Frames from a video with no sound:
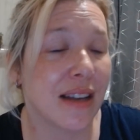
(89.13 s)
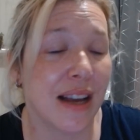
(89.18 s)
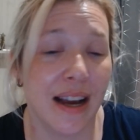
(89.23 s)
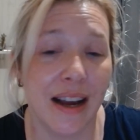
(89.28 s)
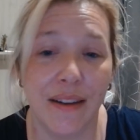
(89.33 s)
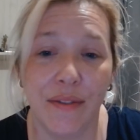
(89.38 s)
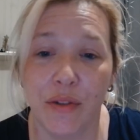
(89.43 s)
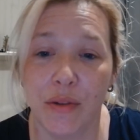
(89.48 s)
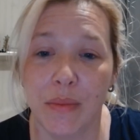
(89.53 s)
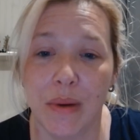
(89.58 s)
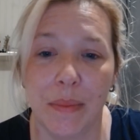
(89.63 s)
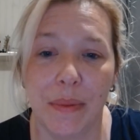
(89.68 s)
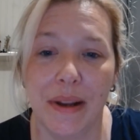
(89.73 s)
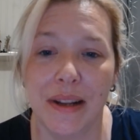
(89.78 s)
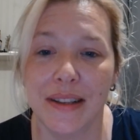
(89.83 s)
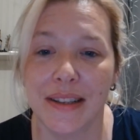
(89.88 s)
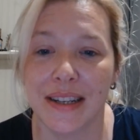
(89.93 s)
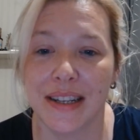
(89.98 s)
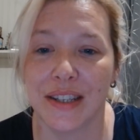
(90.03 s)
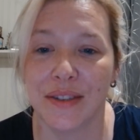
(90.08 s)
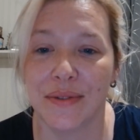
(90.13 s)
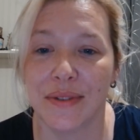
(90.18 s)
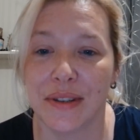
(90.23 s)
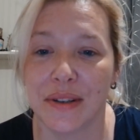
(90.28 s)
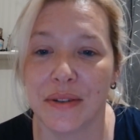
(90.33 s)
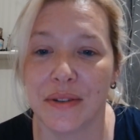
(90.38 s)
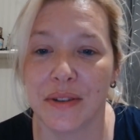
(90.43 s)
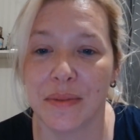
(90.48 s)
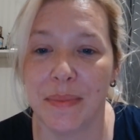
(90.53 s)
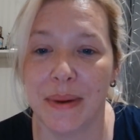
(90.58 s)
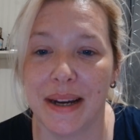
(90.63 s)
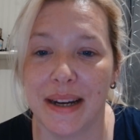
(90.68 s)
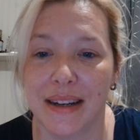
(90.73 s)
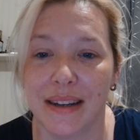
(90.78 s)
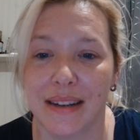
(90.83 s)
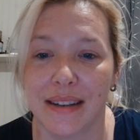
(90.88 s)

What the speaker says: have all my blood test results back.